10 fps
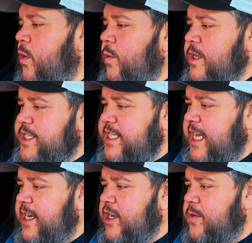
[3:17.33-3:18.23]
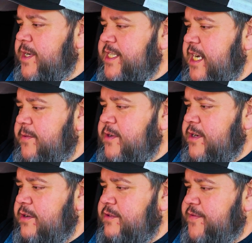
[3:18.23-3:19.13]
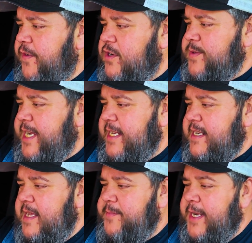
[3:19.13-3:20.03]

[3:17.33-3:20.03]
We'll see how that works out. We're gonna go as far as we can today.